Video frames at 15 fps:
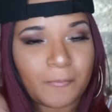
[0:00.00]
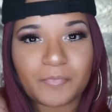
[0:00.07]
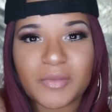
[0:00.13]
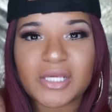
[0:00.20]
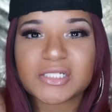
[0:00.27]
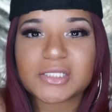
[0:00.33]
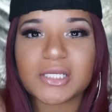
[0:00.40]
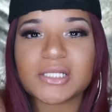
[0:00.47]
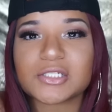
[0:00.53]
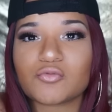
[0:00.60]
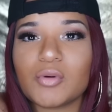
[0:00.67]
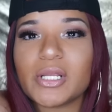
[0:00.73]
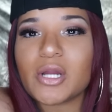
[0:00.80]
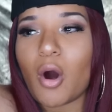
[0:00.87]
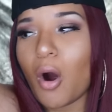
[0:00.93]
It's
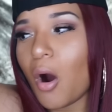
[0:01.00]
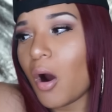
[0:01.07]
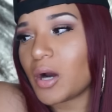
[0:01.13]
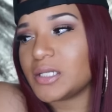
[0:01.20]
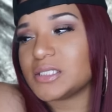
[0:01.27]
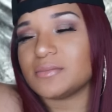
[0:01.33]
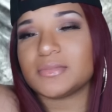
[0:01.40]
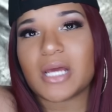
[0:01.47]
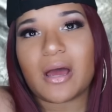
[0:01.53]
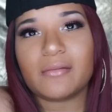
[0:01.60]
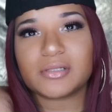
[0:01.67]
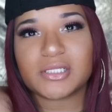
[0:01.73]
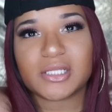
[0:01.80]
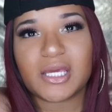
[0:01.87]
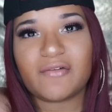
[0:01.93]
really hard
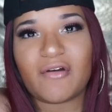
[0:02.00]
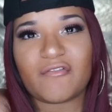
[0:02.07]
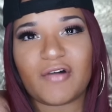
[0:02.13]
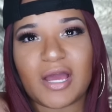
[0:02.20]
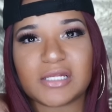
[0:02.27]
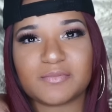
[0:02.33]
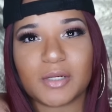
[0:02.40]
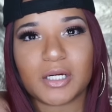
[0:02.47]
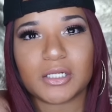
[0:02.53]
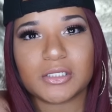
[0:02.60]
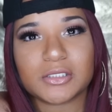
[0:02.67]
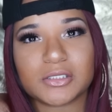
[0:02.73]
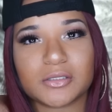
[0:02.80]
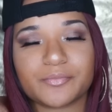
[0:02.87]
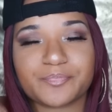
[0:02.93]
sometimes to give advice
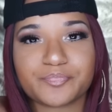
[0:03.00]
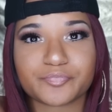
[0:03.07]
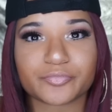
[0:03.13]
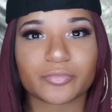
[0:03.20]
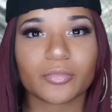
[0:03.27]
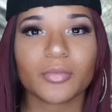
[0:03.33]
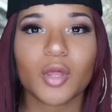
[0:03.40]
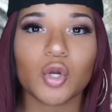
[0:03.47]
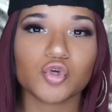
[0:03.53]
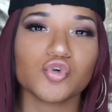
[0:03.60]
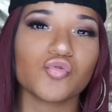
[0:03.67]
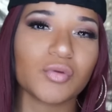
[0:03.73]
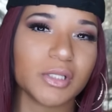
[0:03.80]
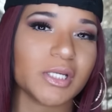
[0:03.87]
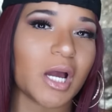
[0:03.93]
because
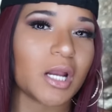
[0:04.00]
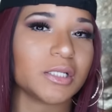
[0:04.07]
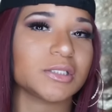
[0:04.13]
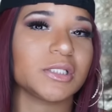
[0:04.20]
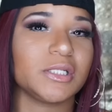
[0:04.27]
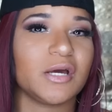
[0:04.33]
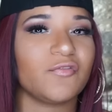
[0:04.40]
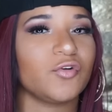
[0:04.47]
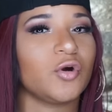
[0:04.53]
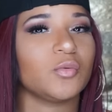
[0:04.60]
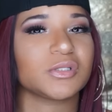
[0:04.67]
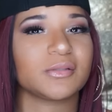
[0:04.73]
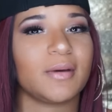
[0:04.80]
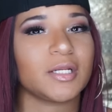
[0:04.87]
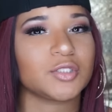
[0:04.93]
you really honestly never know
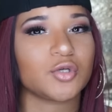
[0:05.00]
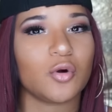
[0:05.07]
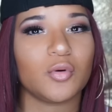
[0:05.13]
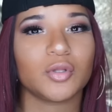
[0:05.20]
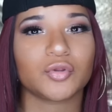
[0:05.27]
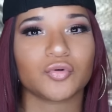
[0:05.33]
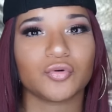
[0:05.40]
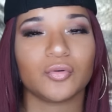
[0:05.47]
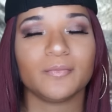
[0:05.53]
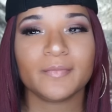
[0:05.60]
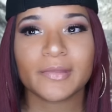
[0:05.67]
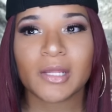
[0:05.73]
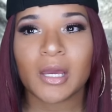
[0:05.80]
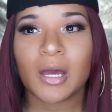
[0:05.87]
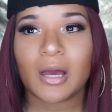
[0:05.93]
what somebody's going through.
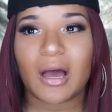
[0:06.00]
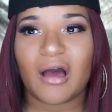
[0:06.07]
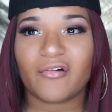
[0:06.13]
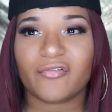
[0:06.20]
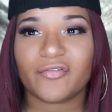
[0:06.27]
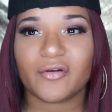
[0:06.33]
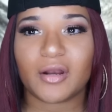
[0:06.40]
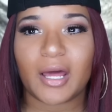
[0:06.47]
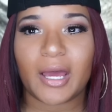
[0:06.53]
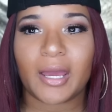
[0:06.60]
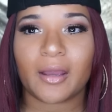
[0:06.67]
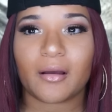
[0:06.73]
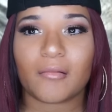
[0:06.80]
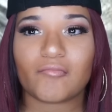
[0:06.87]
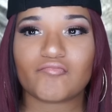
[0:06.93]
I feel
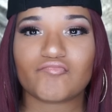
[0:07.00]
like